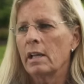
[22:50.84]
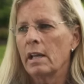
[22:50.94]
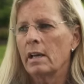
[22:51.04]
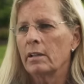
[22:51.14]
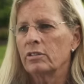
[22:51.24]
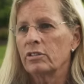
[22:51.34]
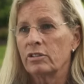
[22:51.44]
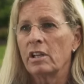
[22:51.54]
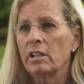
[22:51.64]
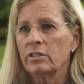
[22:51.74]
can
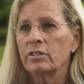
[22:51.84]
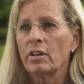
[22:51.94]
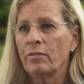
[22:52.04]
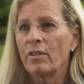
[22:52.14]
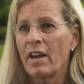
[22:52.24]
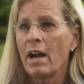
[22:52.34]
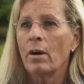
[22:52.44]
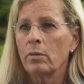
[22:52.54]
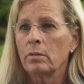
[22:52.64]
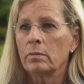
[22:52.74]
sustain itself
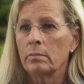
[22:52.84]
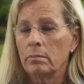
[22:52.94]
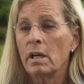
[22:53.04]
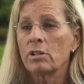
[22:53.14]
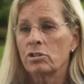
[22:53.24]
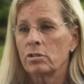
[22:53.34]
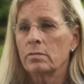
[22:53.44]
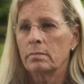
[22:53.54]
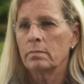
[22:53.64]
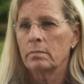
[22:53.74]
without much
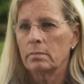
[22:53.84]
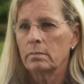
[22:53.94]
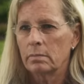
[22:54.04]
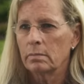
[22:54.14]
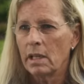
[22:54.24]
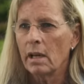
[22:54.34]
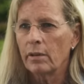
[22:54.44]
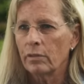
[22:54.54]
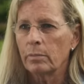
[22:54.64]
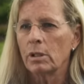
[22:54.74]

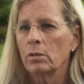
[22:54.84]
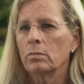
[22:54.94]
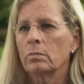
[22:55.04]
care from you